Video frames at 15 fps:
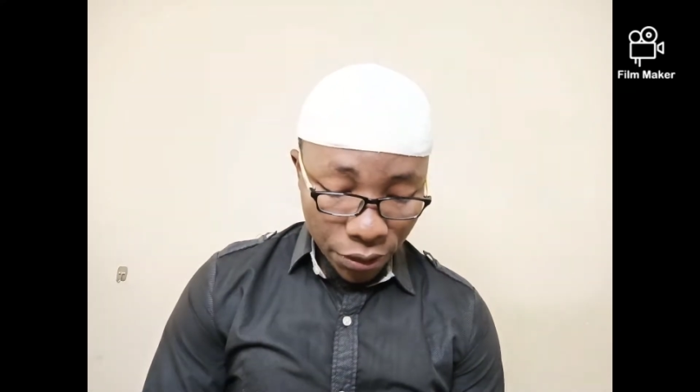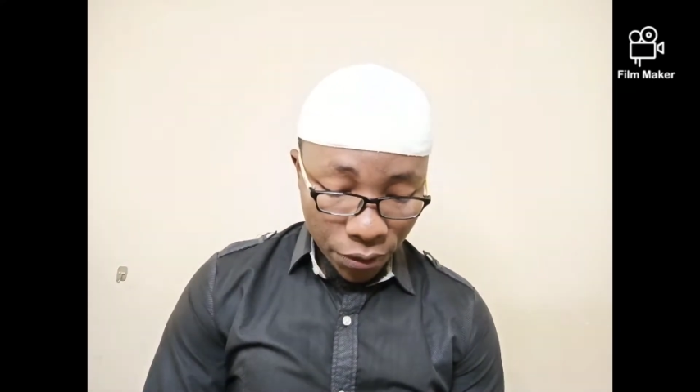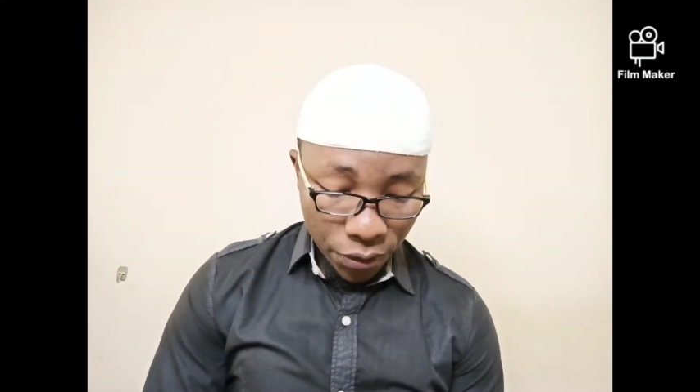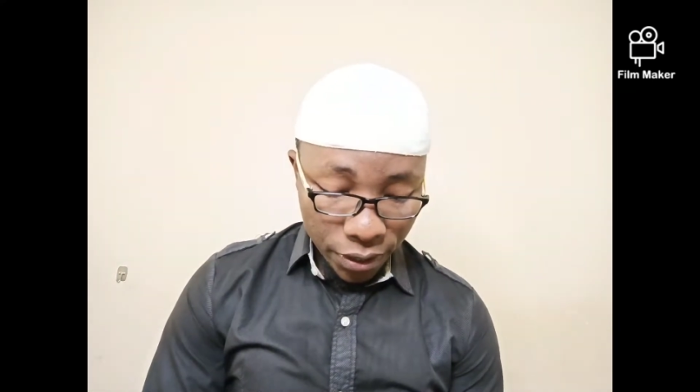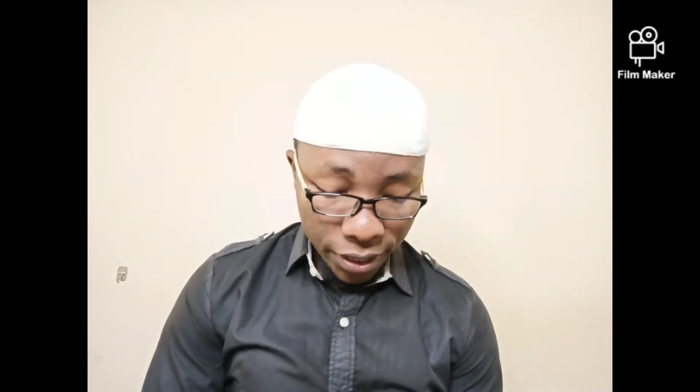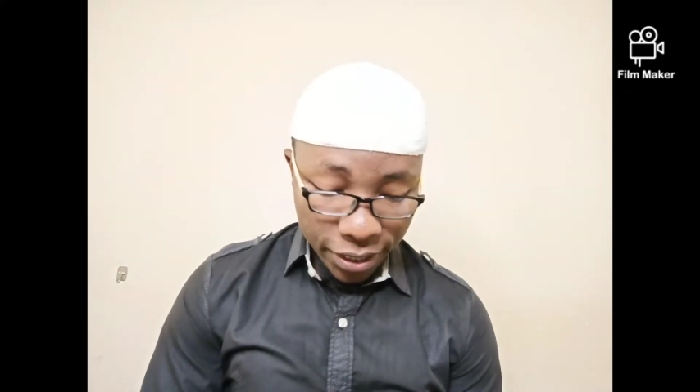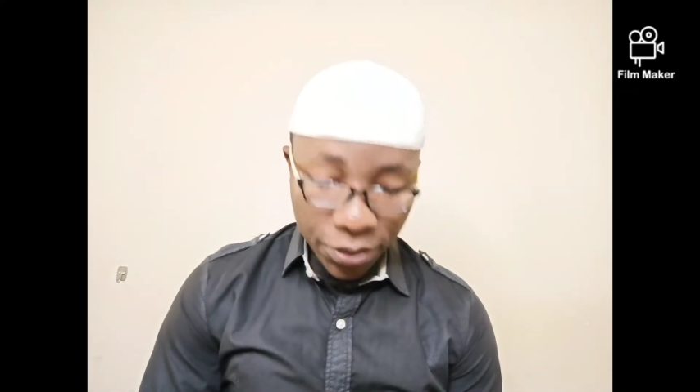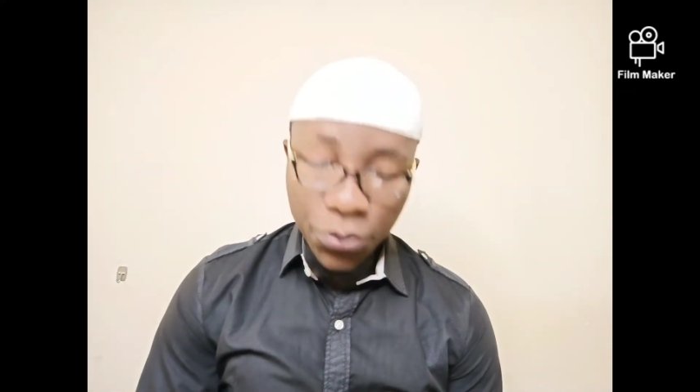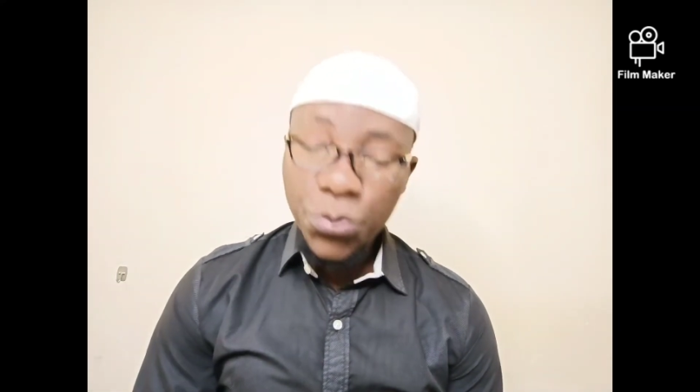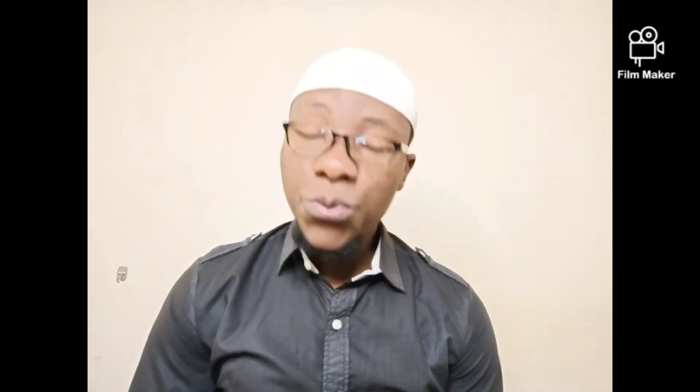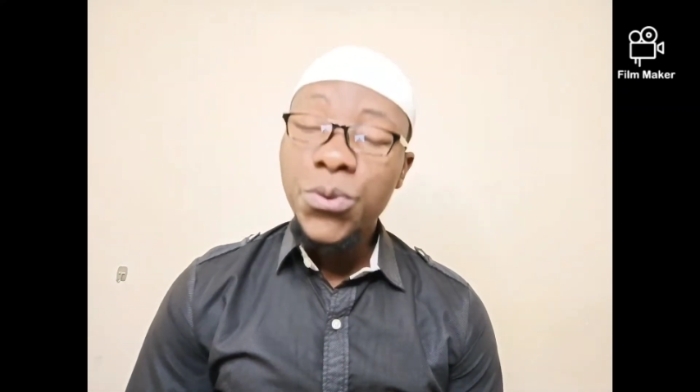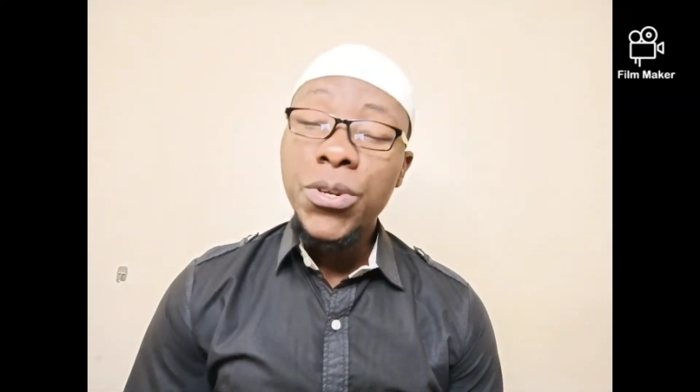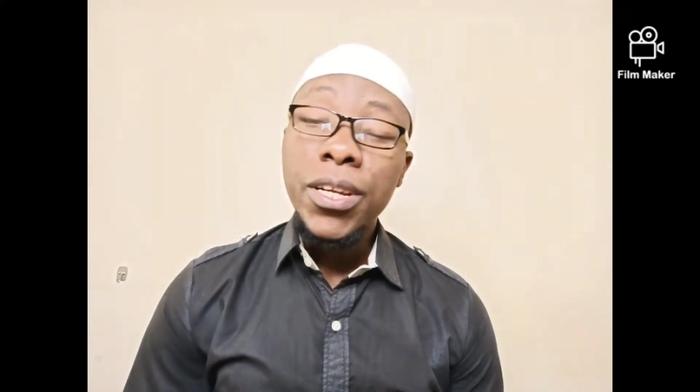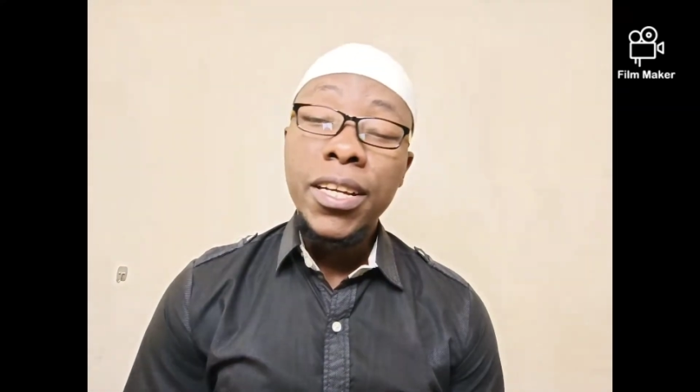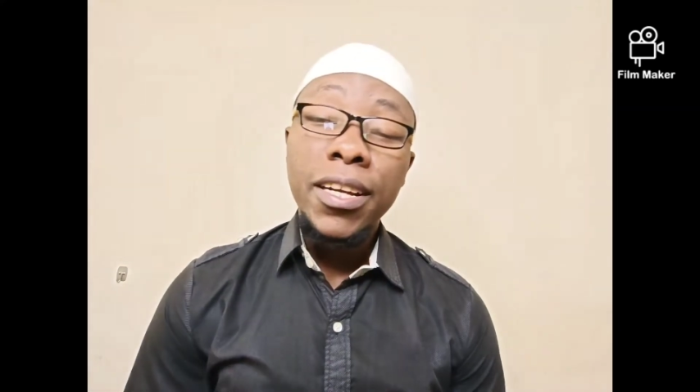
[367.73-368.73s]
You'll need to
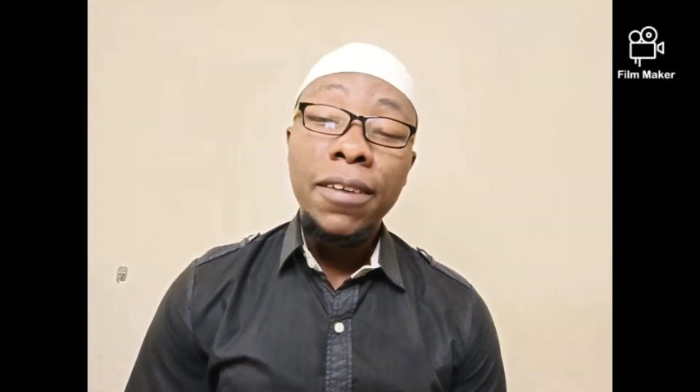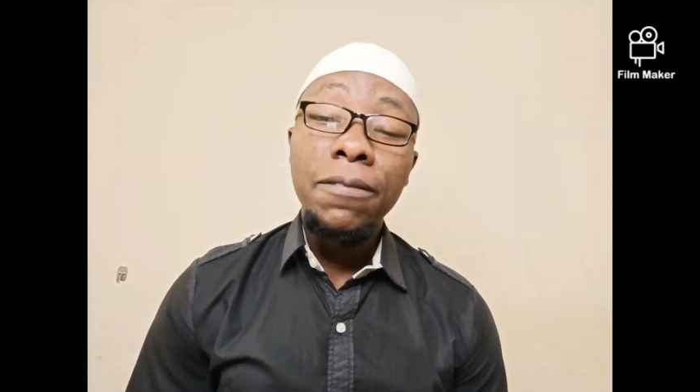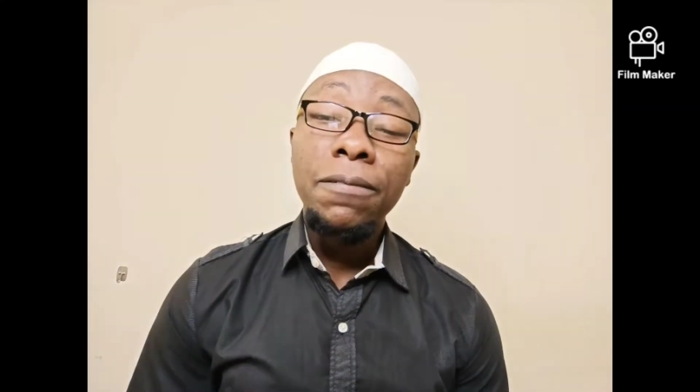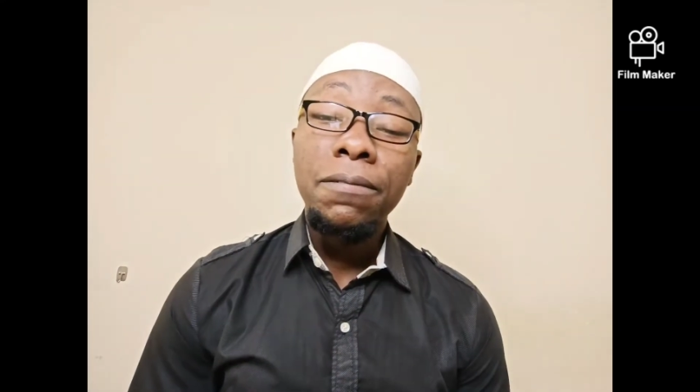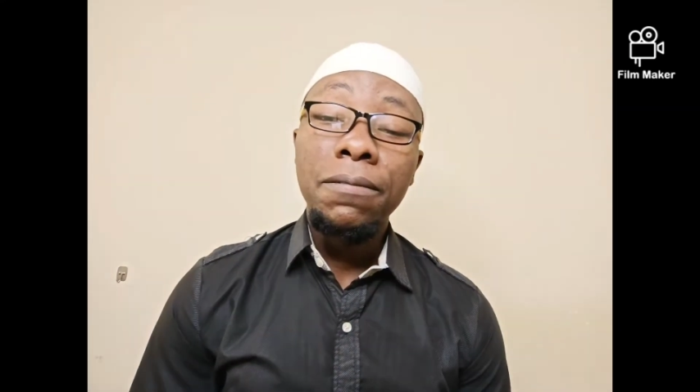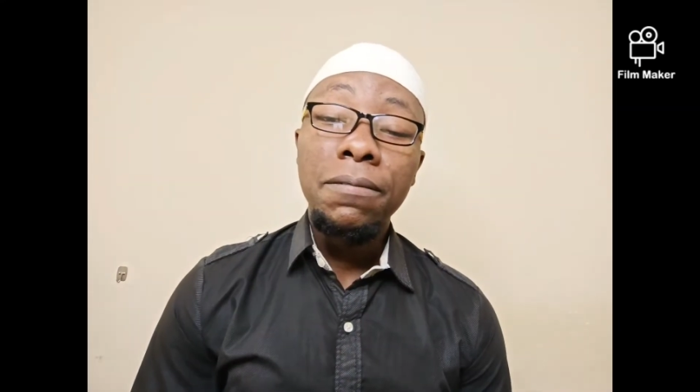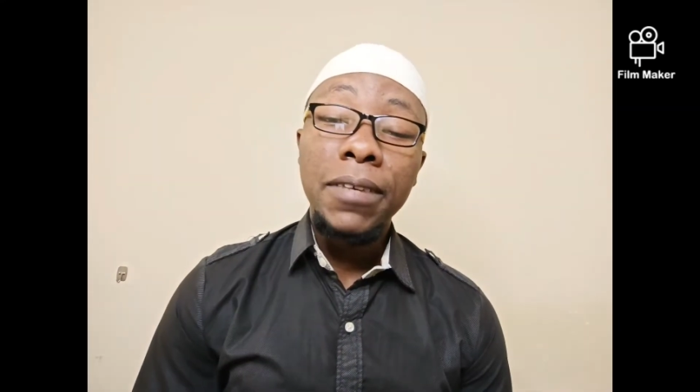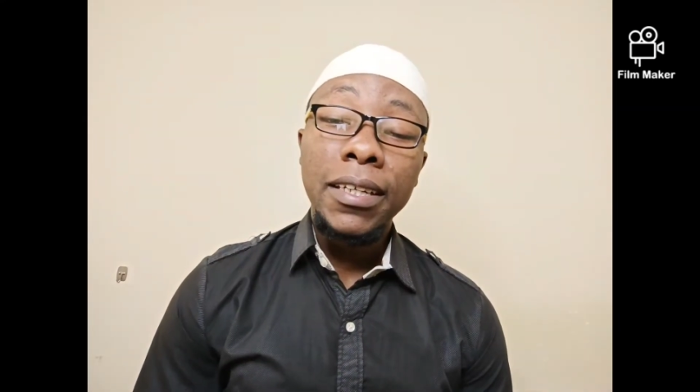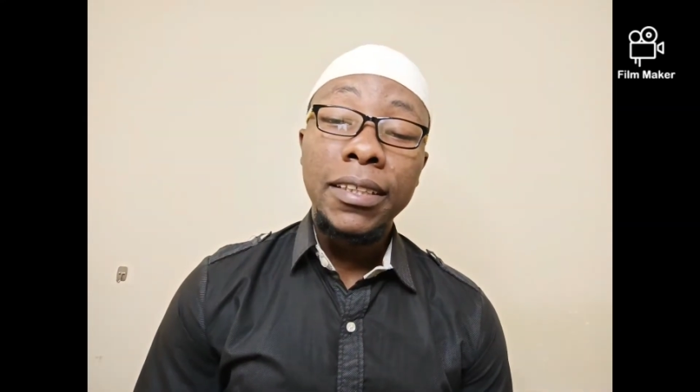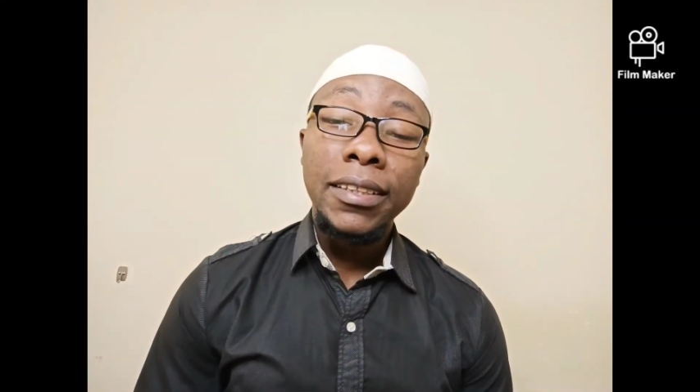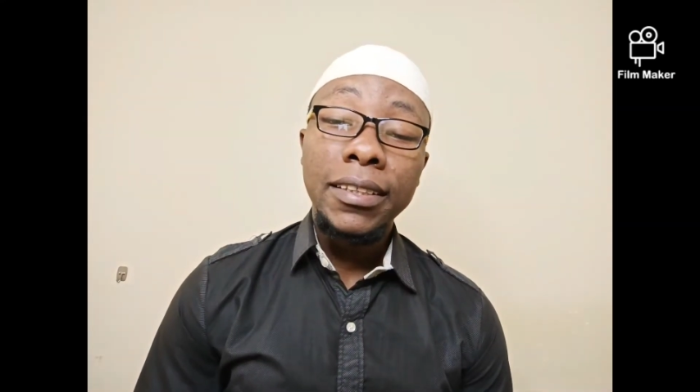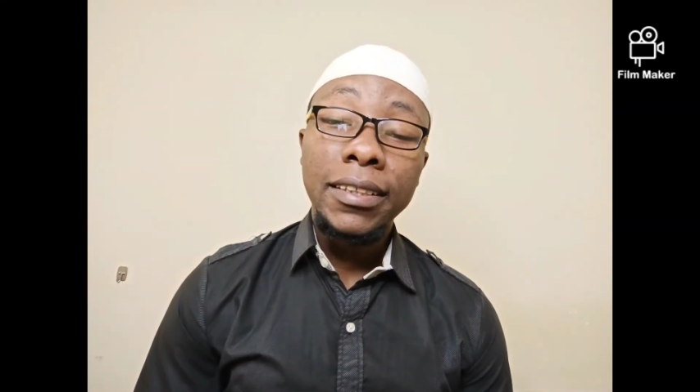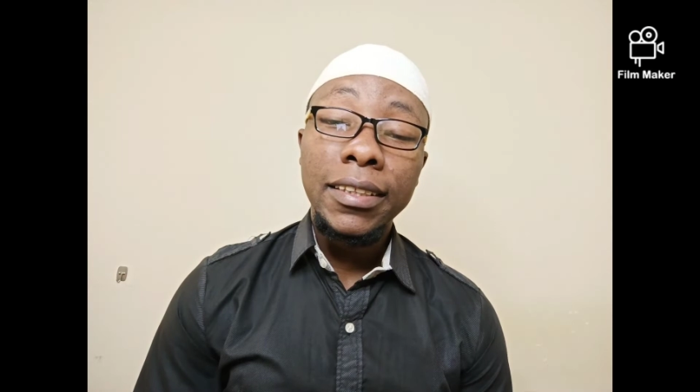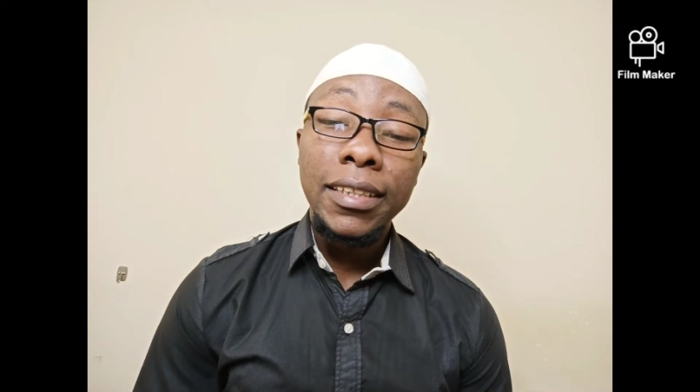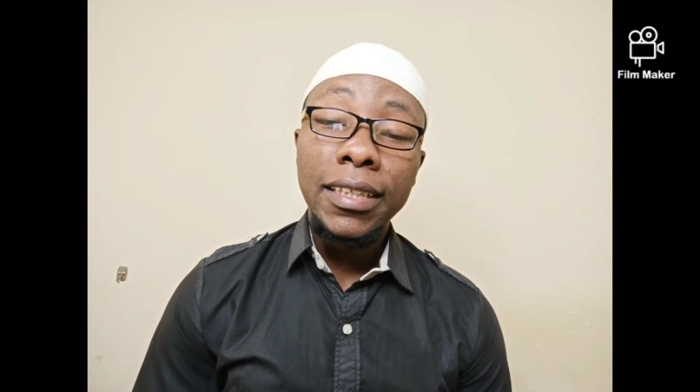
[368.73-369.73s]
take a
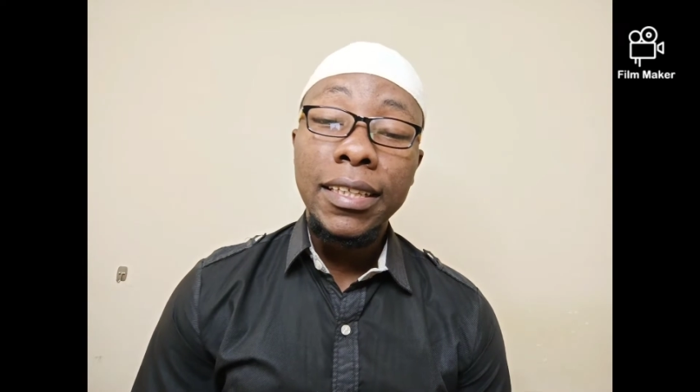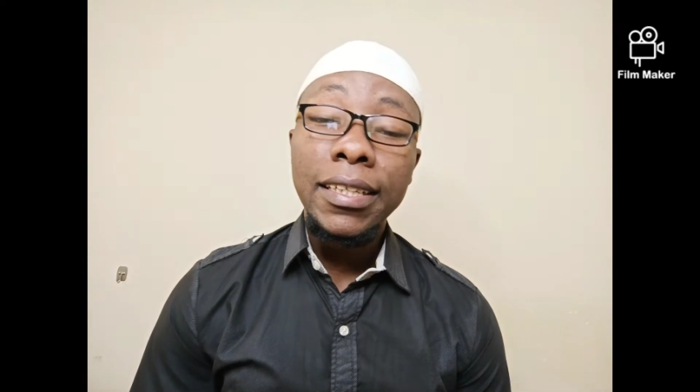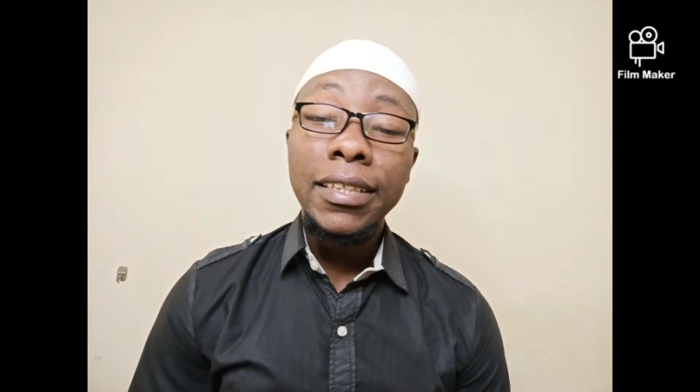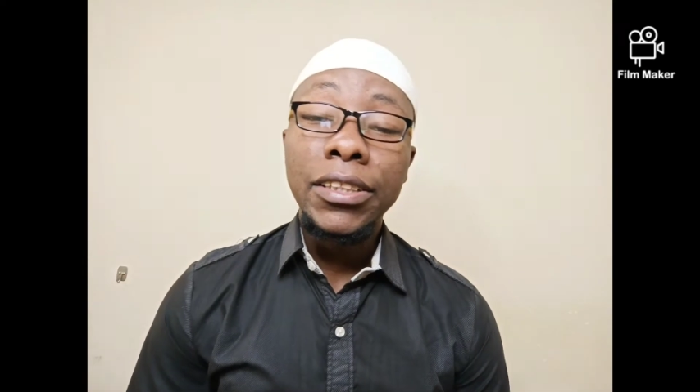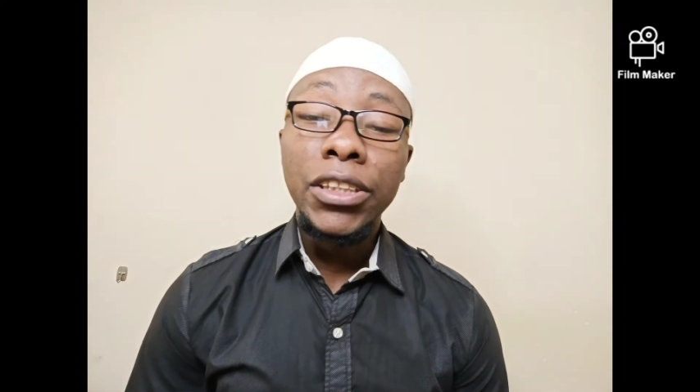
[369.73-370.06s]
vaccine